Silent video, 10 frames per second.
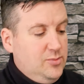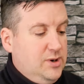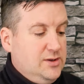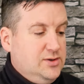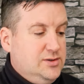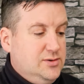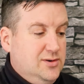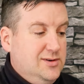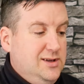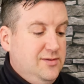but I just
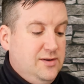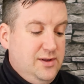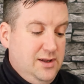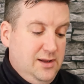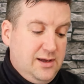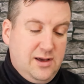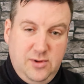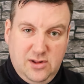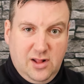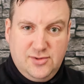thought, even if you need to dig a
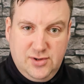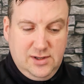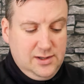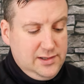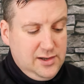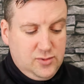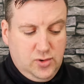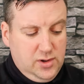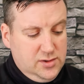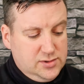wee latrine to do the
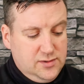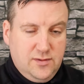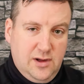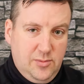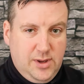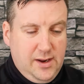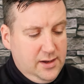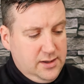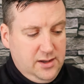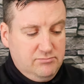toilet and stuff like that, bury
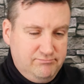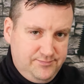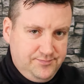it again,